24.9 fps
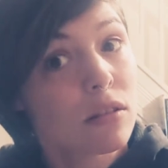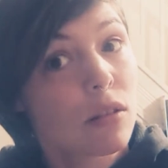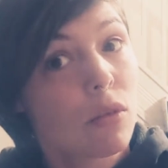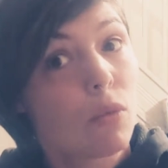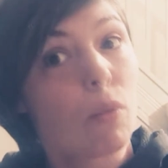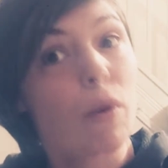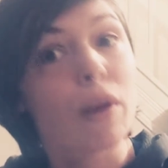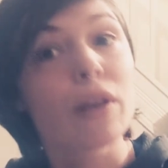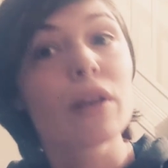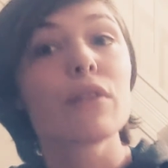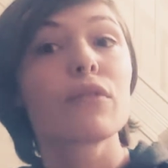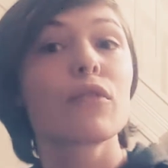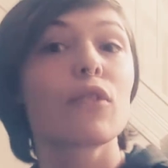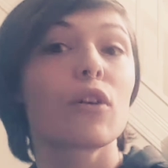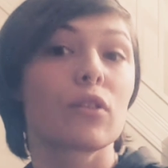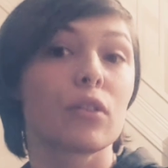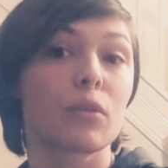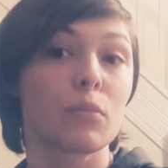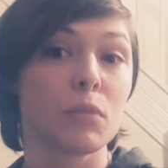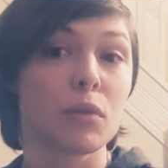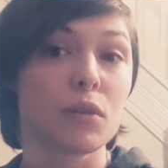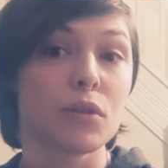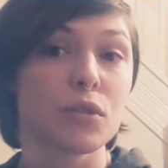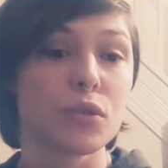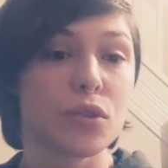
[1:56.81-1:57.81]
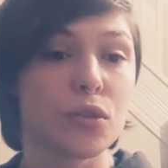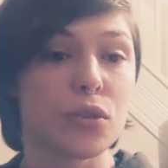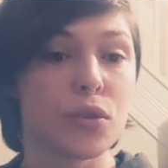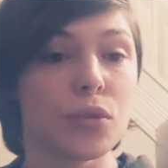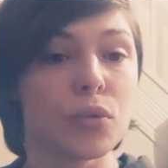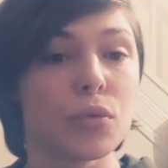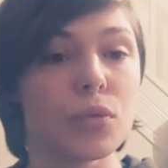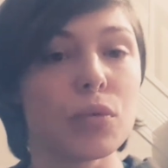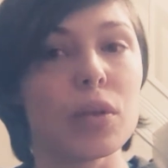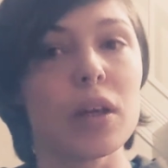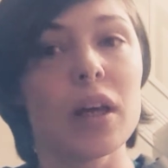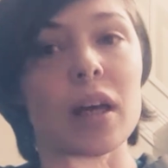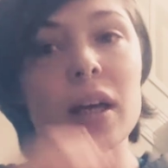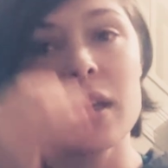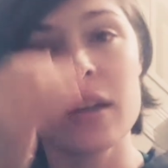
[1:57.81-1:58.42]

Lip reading: when you've got them used to